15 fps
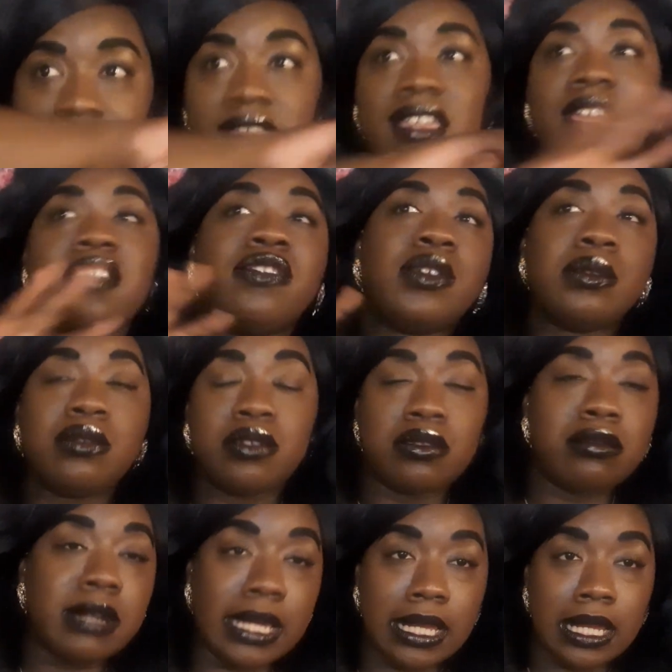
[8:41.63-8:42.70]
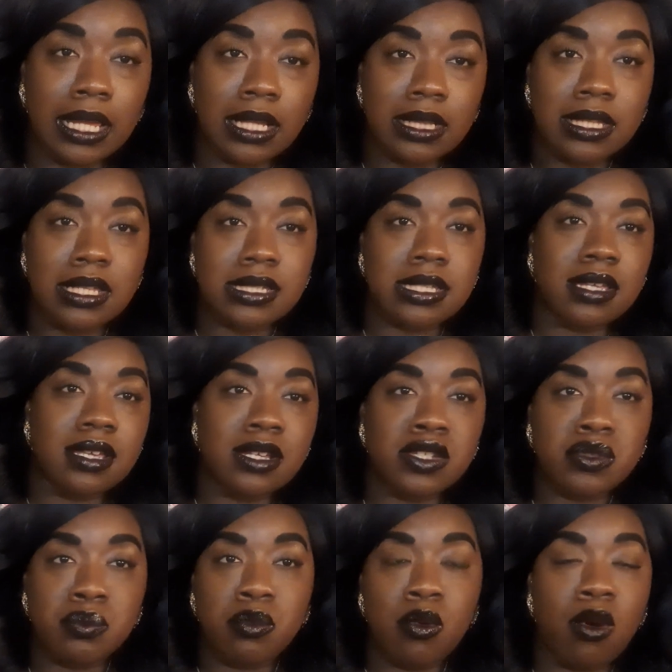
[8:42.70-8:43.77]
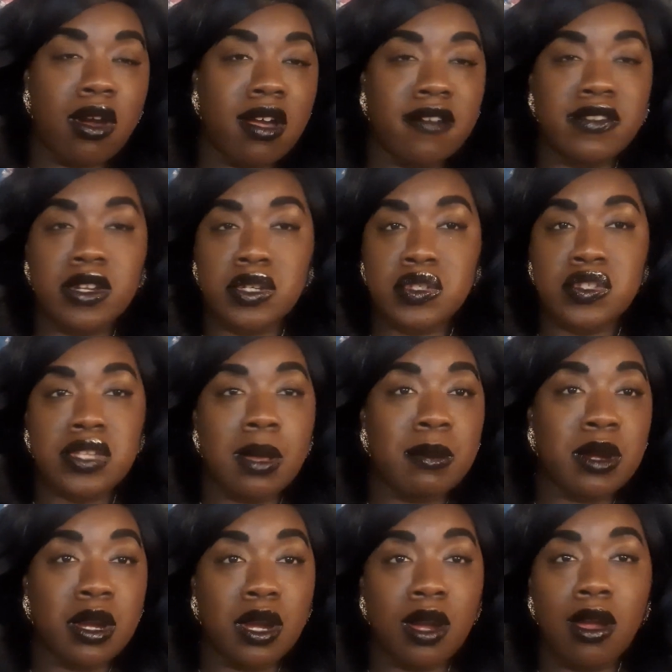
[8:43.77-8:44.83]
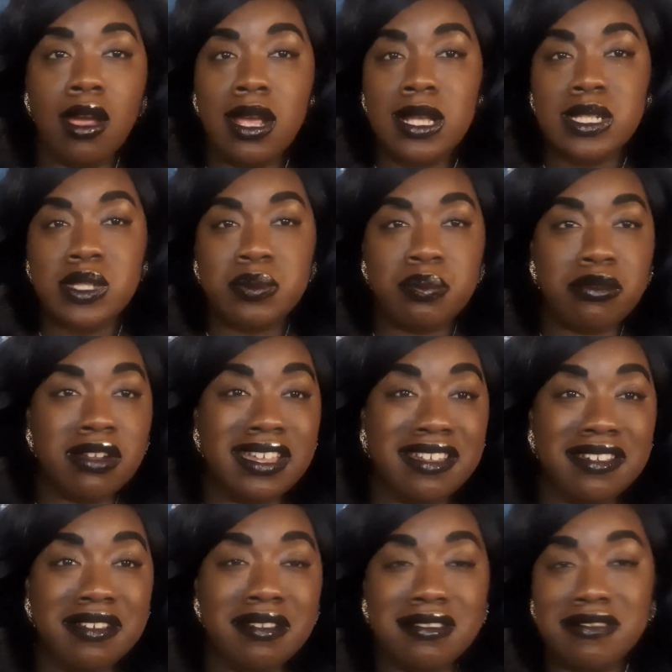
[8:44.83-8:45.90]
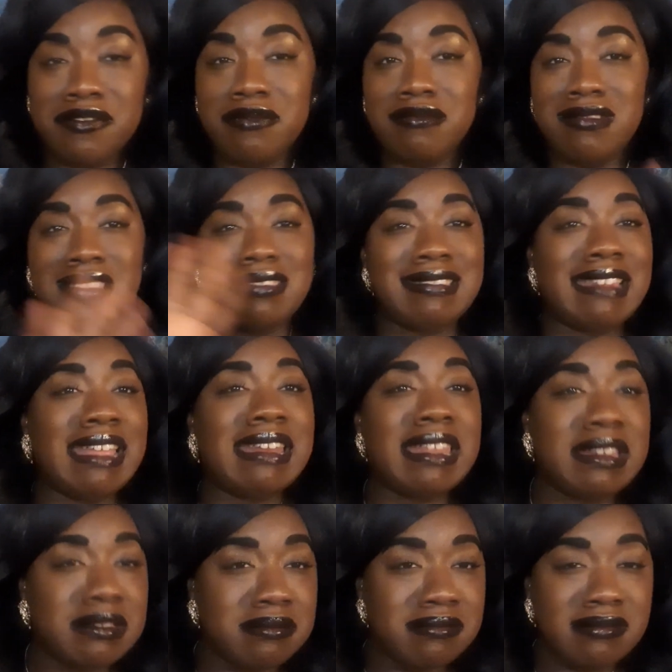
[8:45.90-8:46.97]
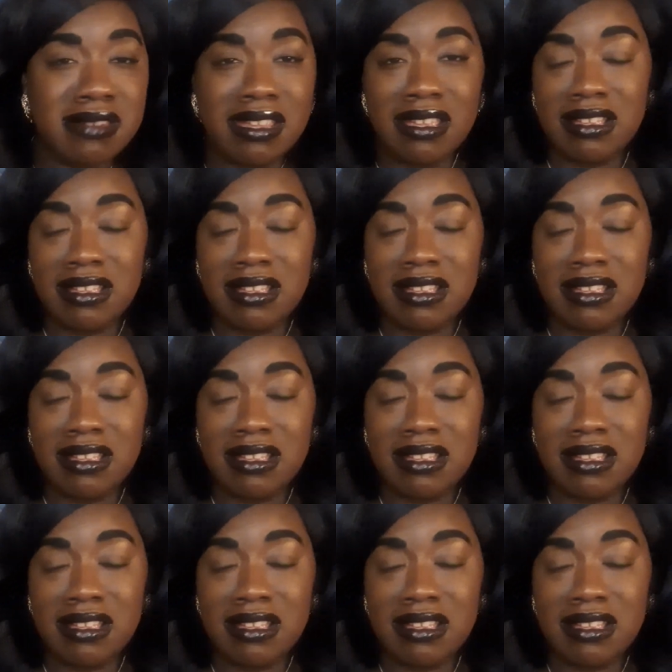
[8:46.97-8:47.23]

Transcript: if you do get it, this is more of your summer, spring uh, linen,